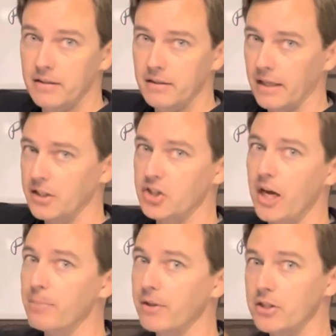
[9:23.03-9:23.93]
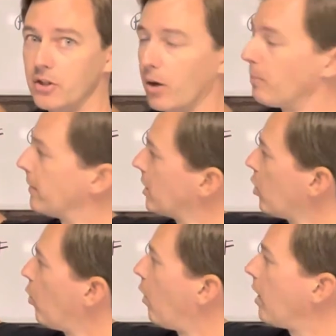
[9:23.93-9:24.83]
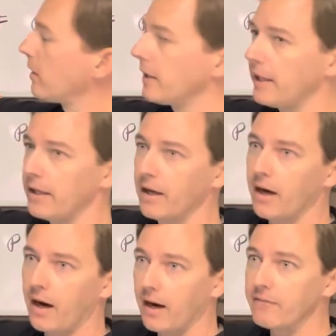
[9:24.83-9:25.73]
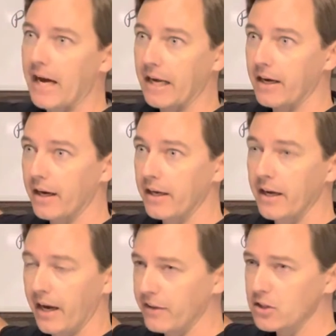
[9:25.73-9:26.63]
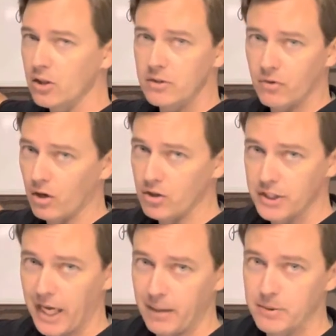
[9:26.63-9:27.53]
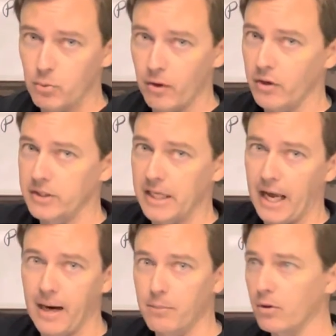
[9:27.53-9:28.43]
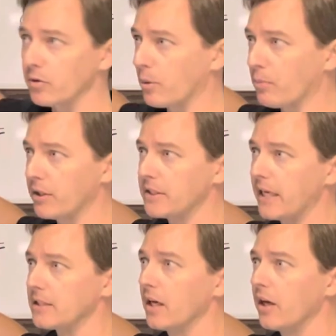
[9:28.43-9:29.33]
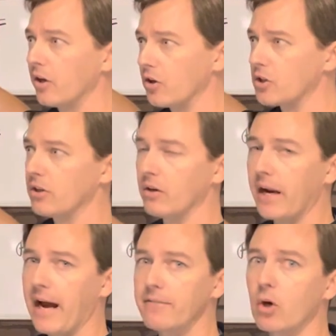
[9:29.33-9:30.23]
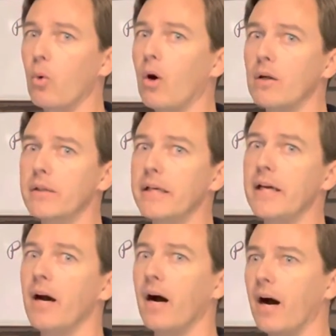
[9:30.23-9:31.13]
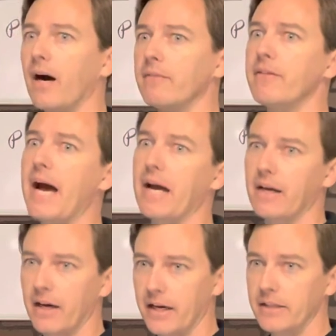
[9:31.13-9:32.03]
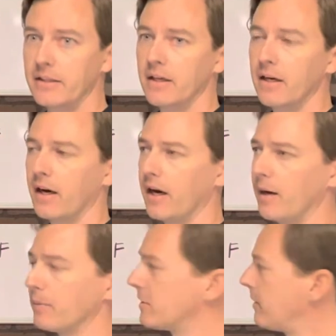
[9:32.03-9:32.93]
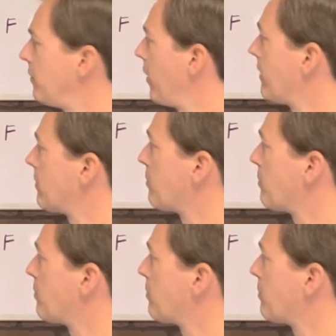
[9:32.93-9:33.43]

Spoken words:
Not the shape of the stone, but the quality of that cut. And this goes for all shapes. Whether it's an emerald or princess, you're still going to have the quality of that cut. Because if you have a